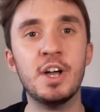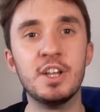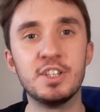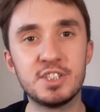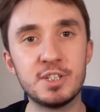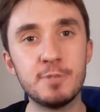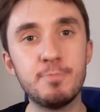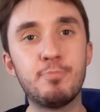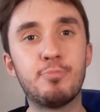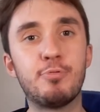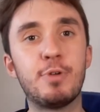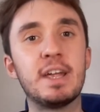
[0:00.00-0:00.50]

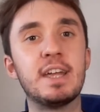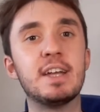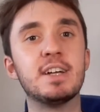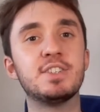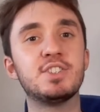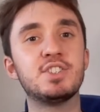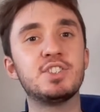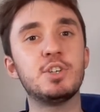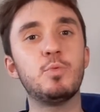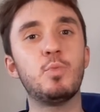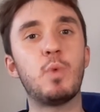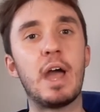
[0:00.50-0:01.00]
to bring
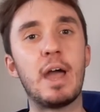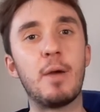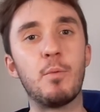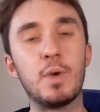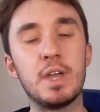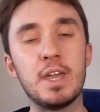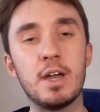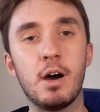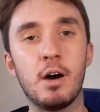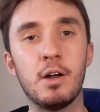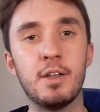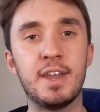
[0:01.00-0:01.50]
us to where
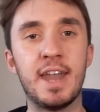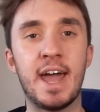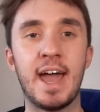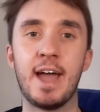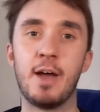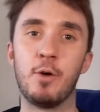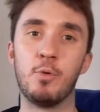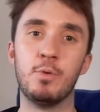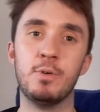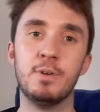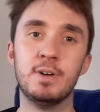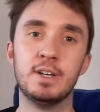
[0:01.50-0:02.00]
we are
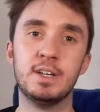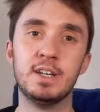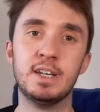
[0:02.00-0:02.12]
now.